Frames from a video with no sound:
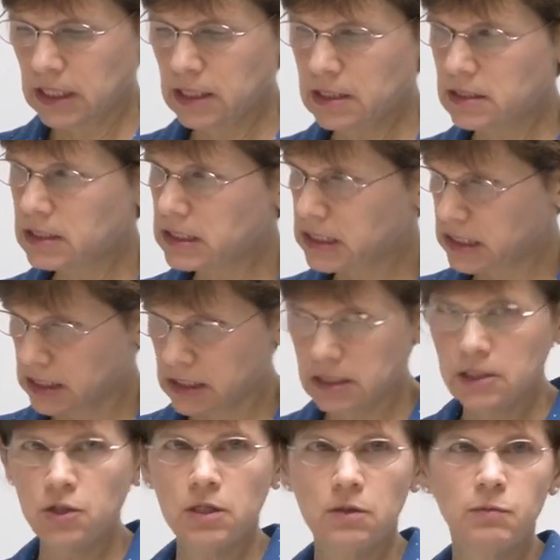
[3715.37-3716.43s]
Kicked.
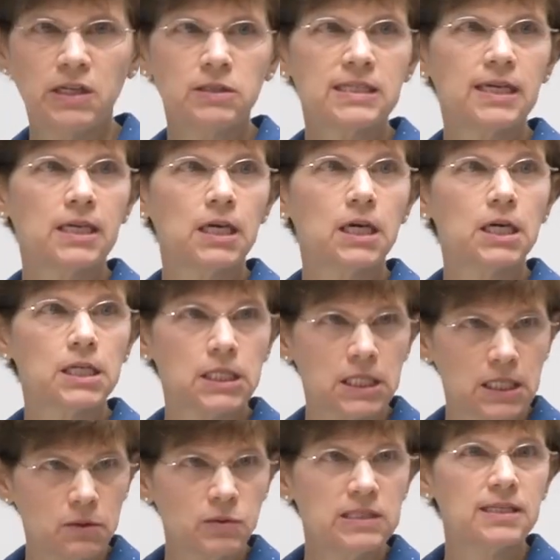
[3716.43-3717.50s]
Good. We don't say
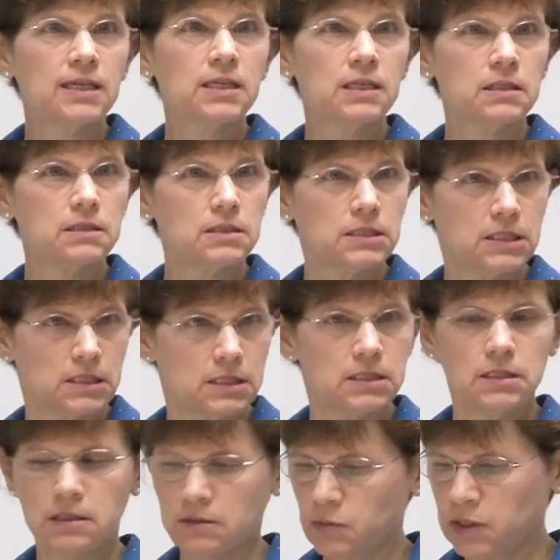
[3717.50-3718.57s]
kicked. We say kicked.
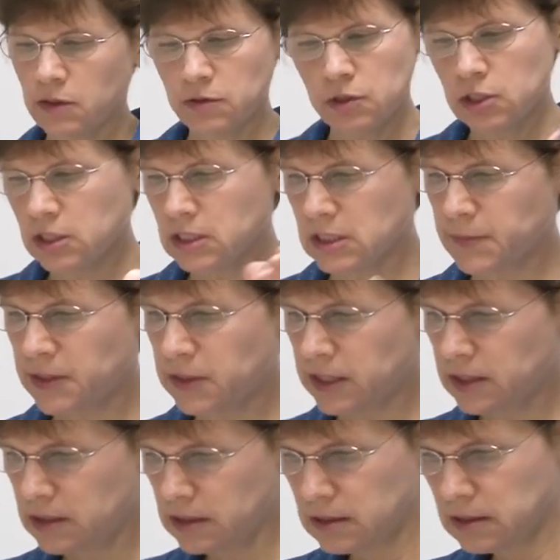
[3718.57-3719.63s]
We don't usually explode
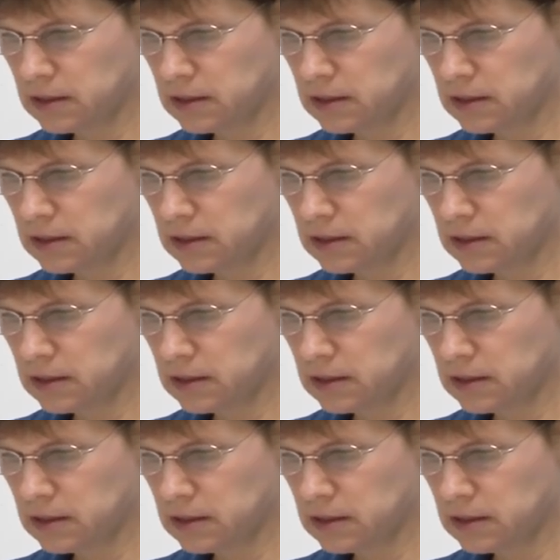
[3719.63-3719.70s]
it.